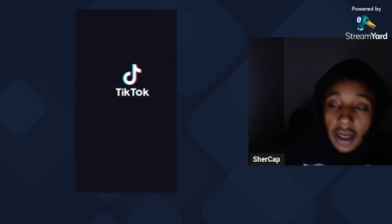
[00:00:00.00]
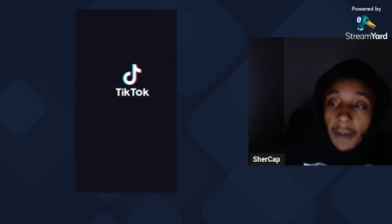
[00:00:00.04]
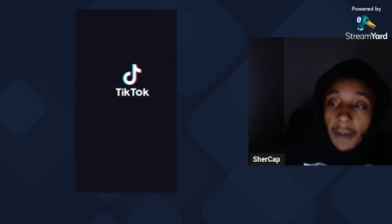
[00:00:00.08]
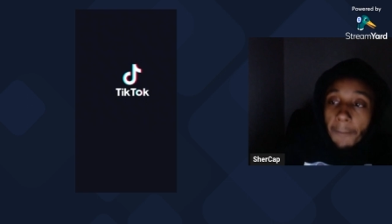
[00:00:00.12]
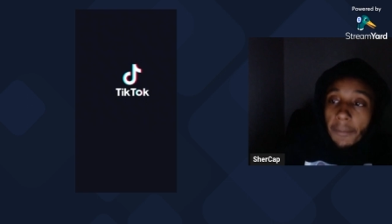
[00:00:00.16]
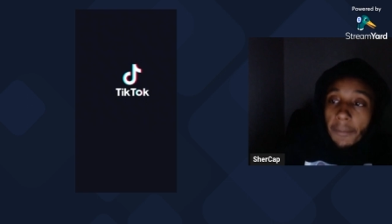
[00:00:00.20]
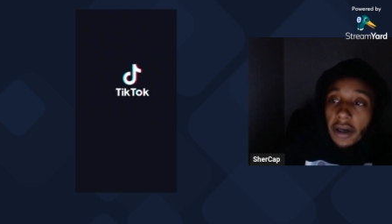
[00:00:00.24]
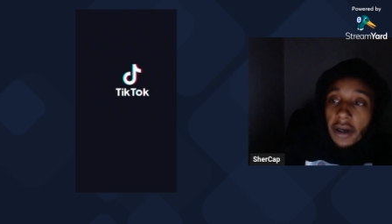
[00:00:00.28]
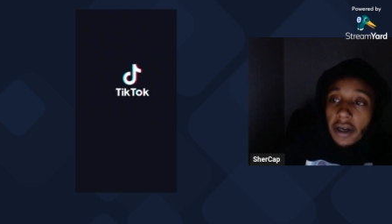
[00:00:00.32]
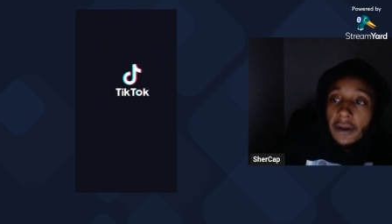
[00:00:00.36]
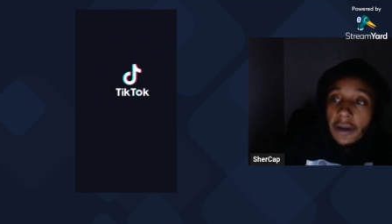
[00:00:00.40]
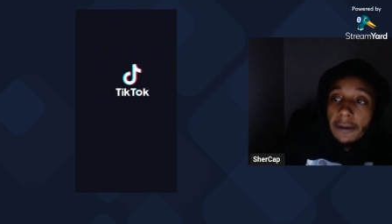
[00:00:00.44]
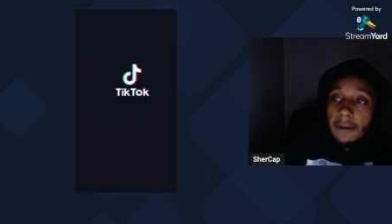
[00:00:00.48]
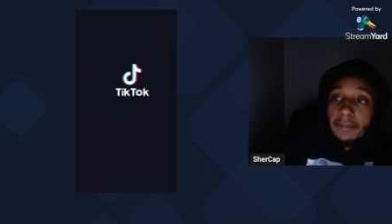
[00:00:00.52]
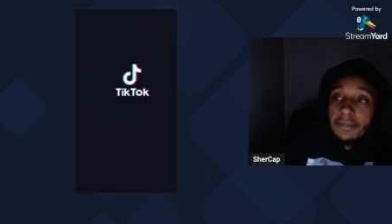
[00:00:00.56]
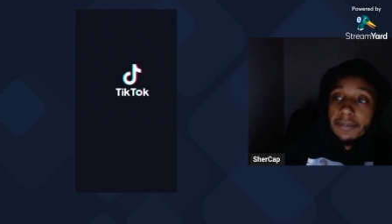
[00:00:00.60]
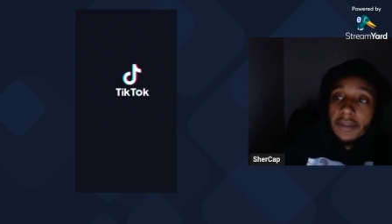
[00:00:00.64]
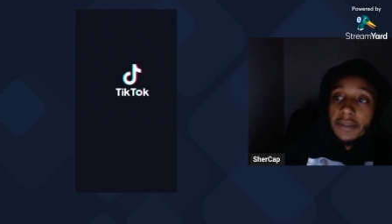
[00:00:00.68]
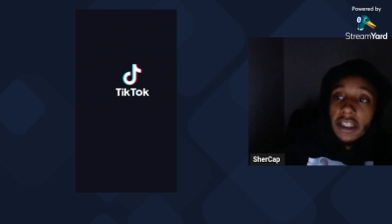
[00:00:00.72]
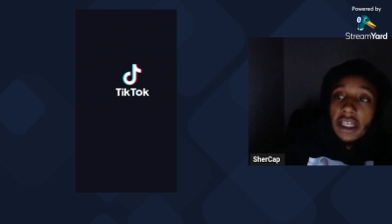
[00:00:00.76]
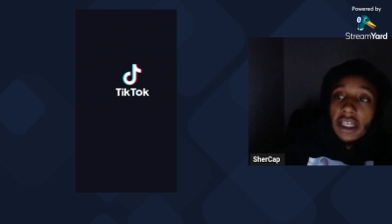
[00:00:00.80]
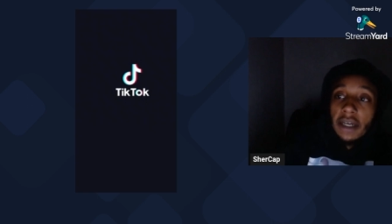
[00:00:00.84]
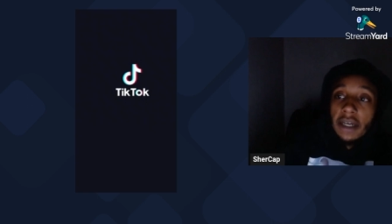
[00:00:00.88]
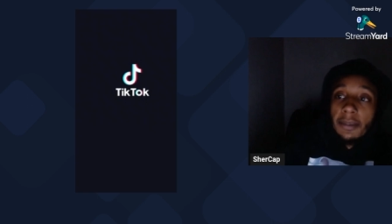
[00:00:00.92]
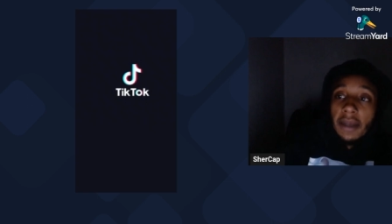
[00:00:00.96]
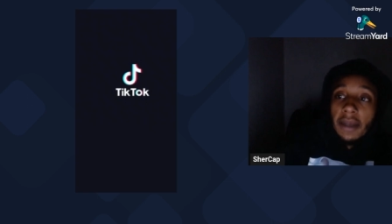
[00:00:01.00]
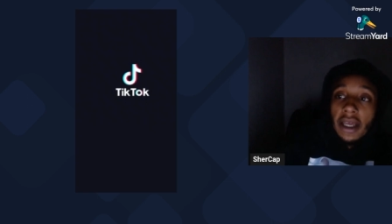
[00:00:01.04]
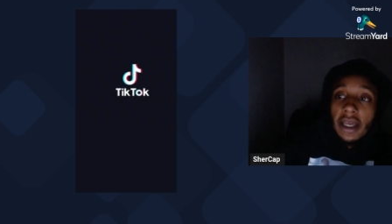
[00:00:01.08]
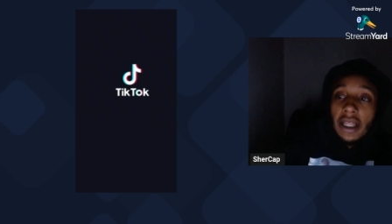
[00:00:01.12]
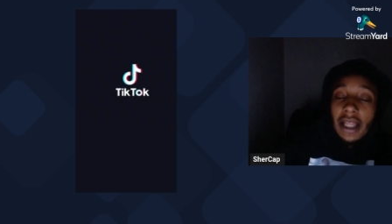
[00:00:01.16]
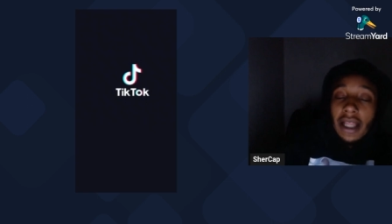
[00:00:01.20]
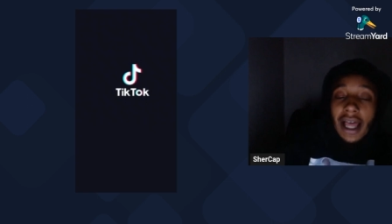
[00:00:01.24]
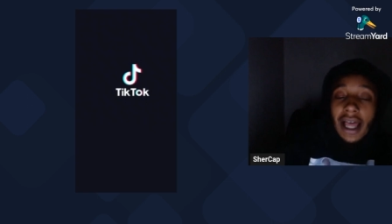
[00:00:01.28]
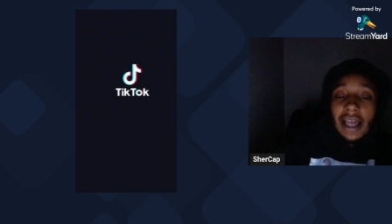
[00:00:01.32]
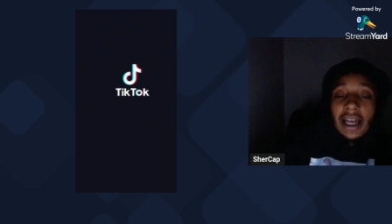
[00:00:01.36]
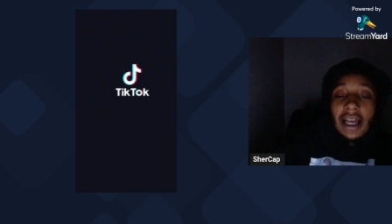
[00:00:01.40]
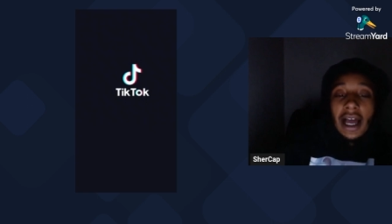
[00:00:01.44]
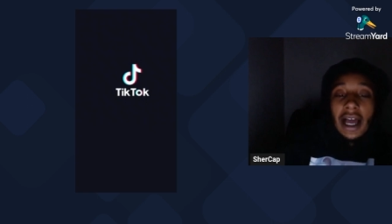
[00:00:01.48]
But yeah, man,
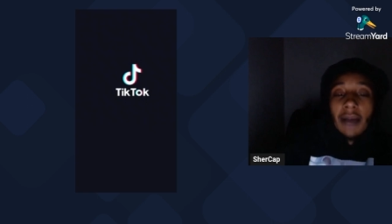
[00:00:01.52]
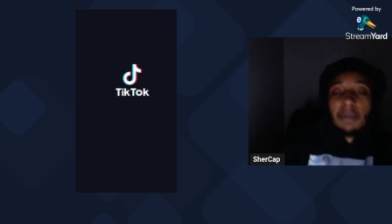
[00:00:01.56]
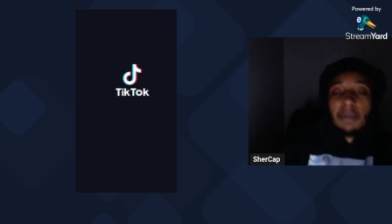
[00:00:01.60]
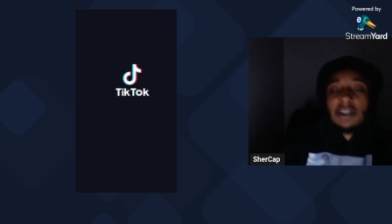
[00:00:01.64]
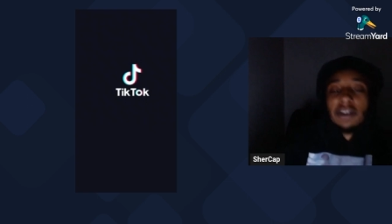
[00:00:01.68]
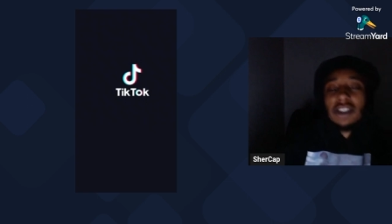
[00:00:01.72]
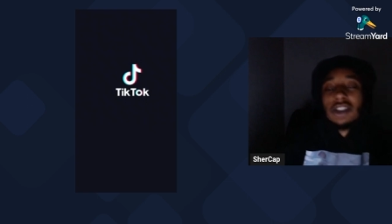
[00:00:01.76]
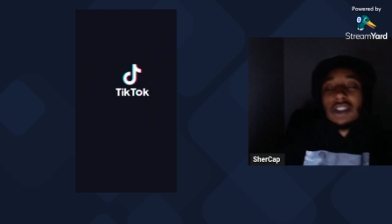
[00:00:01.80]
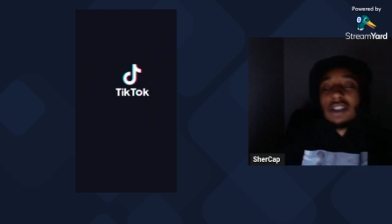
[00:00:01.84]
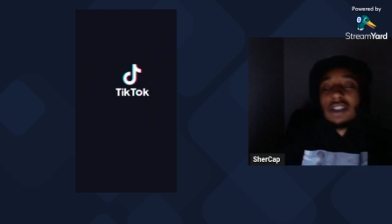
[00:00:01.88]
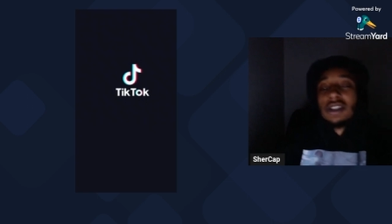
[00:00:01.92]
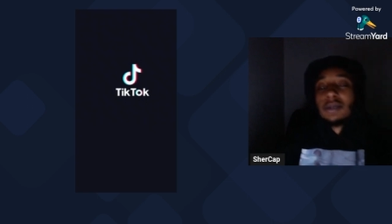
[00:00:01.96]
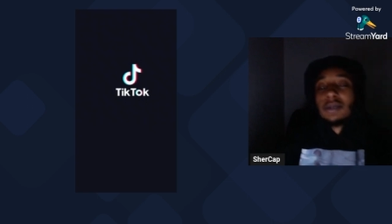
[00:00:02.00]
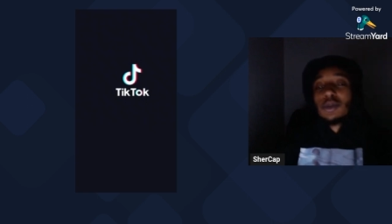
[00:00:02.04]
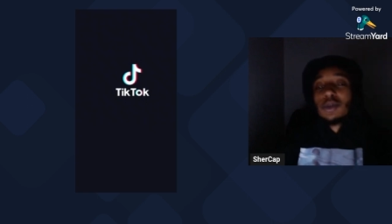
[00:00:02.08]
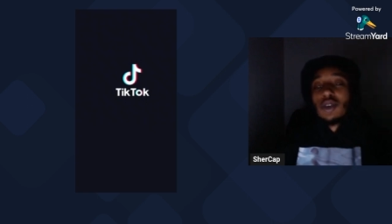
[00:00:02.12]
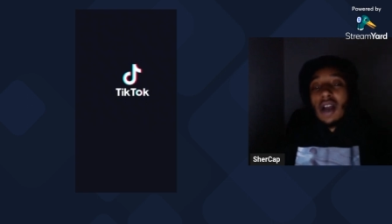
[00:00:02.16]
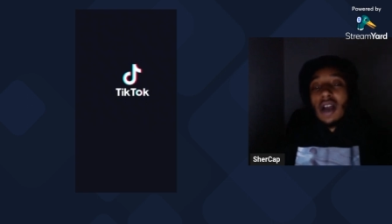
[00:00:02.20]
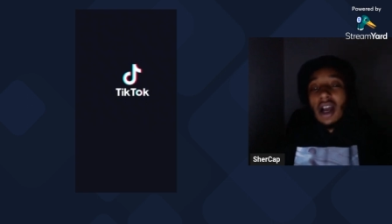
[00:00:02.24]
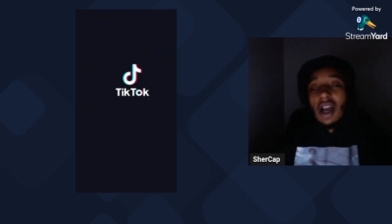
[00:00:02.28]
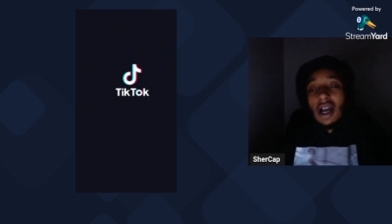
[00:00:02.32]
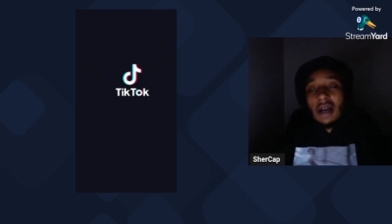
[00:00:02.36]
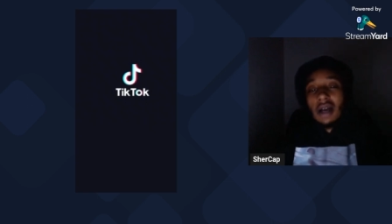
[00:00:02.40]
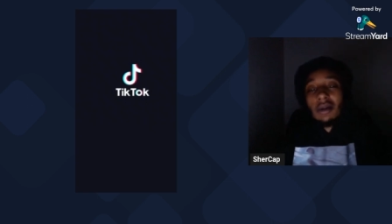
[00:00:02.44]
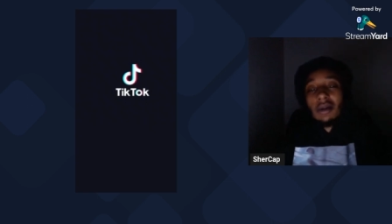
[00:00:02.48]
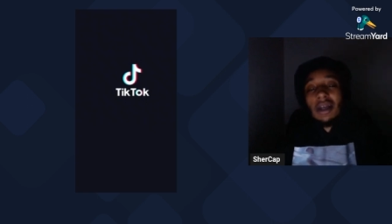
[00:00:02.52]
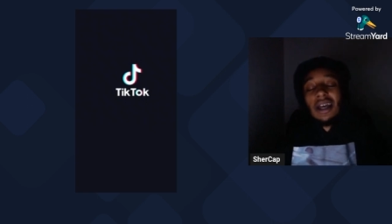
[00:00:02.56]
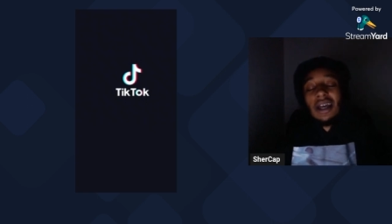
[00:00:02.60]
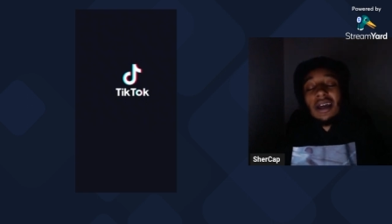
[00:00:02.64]
like, comment, share, subscribe.